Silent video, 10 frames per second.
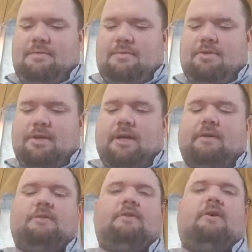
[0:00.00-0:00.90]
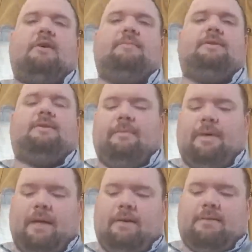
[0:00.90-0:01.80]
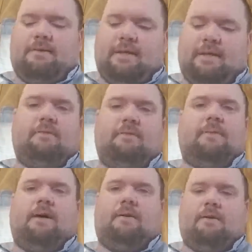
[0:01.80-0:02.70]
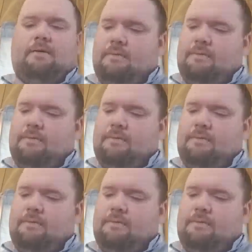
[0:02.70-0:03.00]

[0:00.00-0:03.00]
Chuck, sorry, but somebody else has stolen my heart.